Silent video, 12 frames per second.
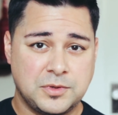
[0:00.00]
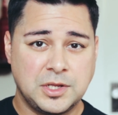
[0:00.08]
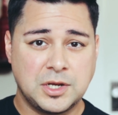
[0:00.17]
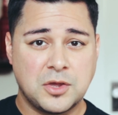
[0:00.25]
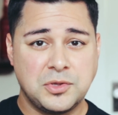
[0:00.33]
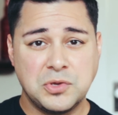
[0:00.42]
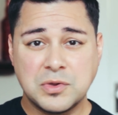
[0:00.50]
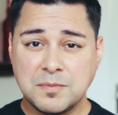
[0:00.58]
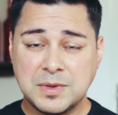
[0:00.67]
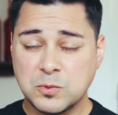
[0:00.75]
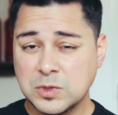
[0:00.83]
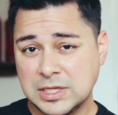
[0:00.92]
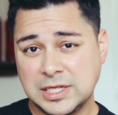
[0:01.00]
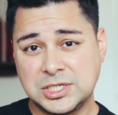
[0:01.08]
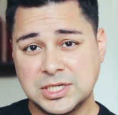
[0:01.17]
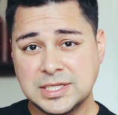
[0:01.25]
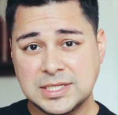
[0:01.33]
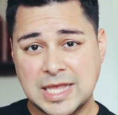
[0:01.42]
You can be
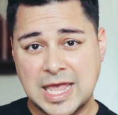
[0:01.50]
religious